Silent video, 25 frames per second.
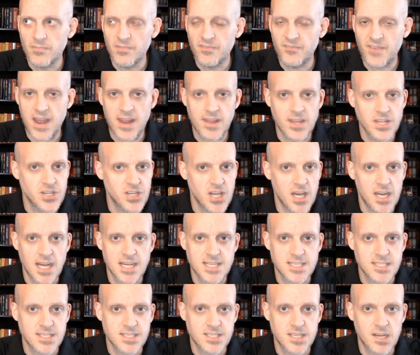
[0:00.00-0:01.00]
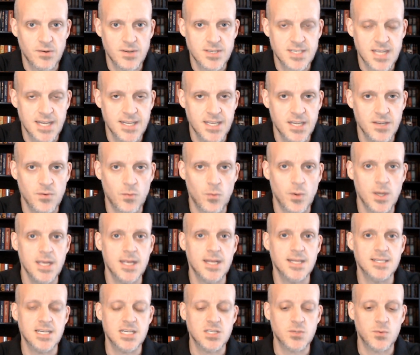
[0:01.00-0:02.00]
Fate of the Jedi is the series I didn't read,
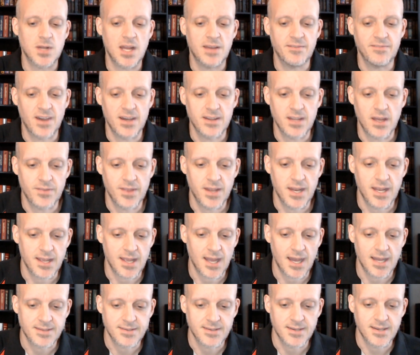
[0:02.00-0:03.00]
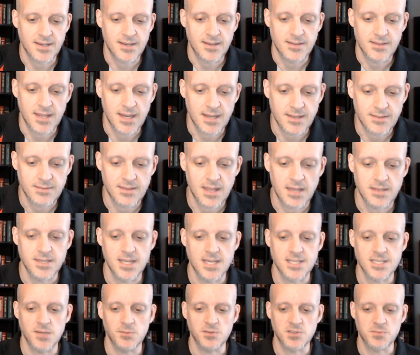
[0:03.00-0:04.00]
because that's when I found out that it got that
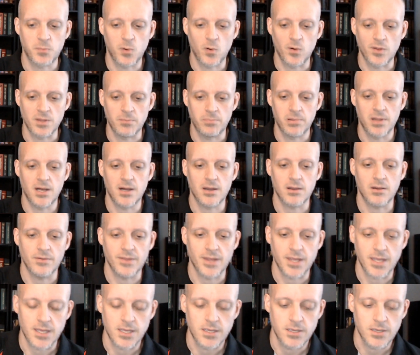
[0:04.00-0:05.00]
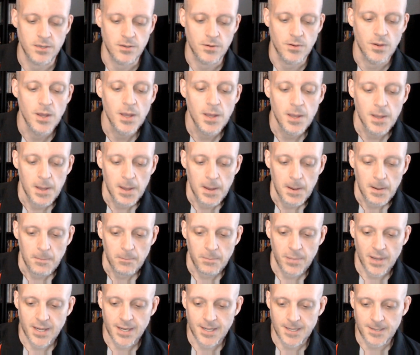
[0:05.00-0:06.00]
Disney was pulling the plug on the EU.
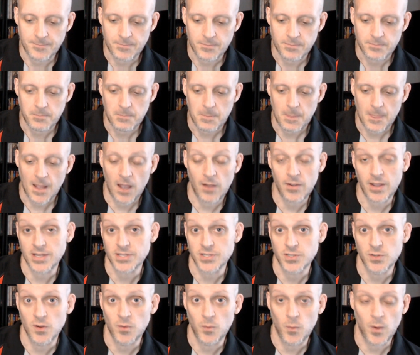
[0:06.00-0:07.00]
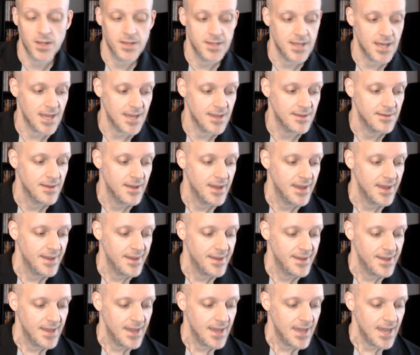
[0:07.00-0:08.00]
But I'll get to it one day.
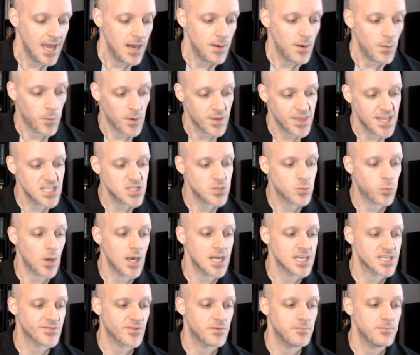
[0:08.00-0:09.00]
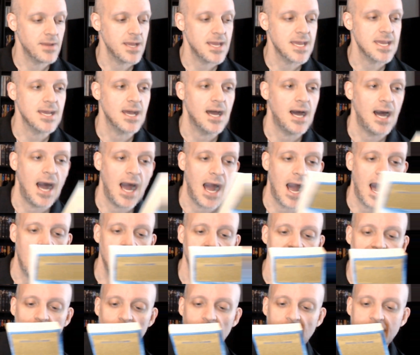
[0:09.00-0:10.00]
Anyway, where this ranks for me,
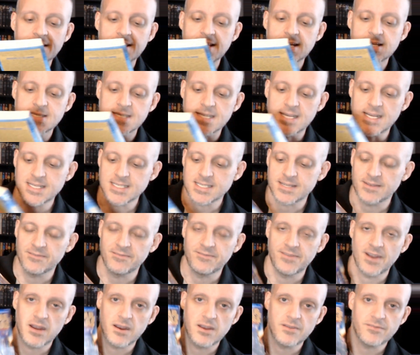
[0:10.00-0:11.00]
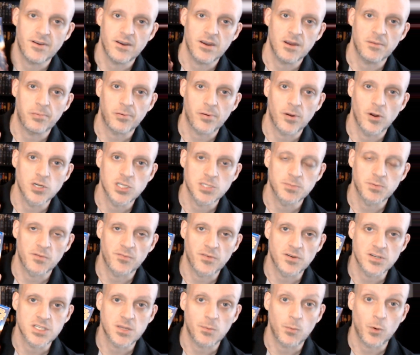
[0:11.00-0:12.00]
I feel like this is very, very approachable
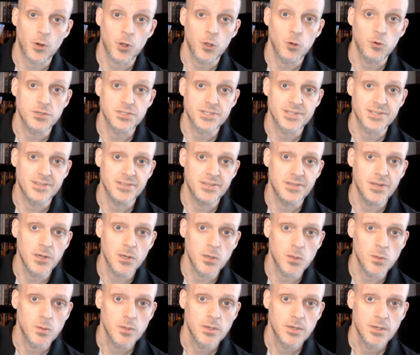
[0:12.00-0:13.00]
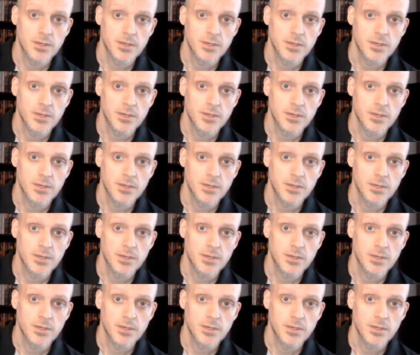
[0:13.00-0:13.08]
for someone who is new